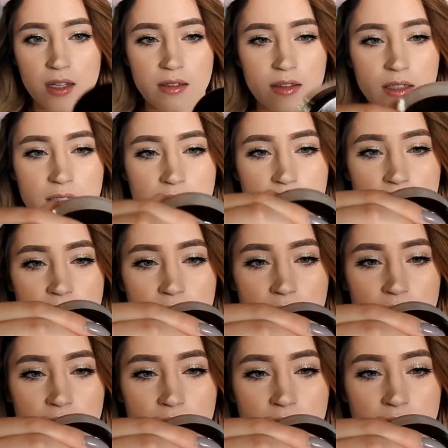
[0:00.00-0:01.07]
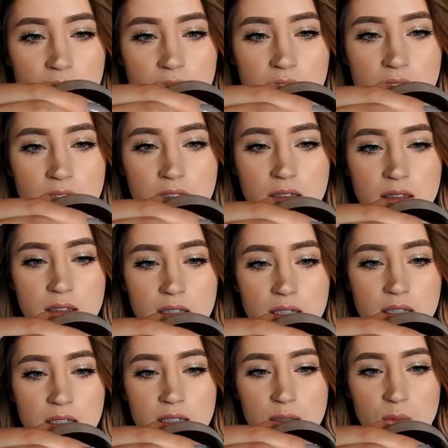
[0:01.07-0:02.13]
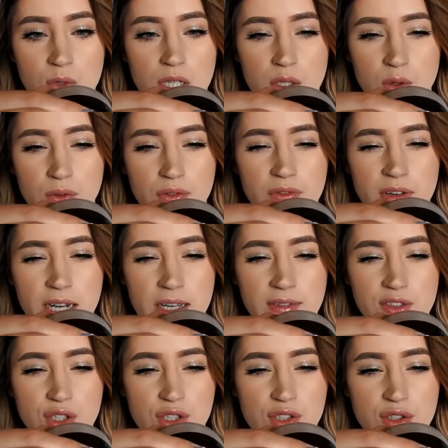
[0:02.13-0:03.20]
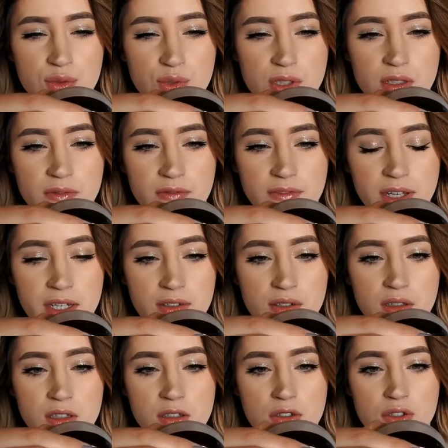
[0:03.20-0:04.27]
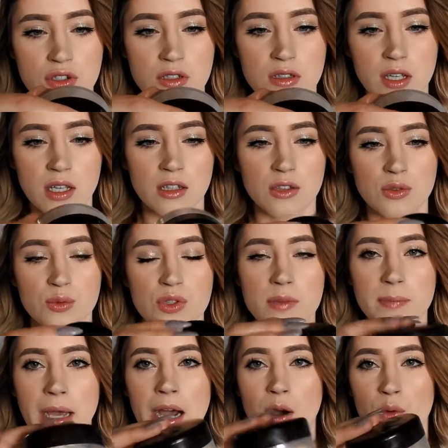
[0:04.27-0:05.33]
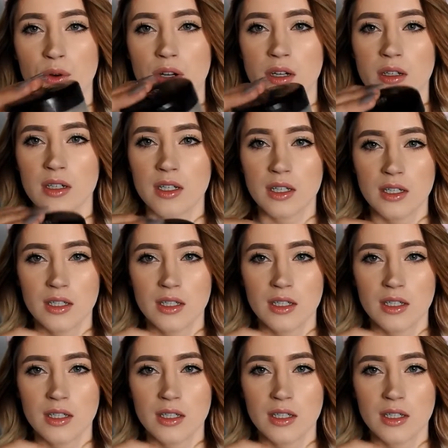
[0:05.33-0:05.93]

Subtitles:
This is in the 105 Translucent Fair. So this is just like a loose powder.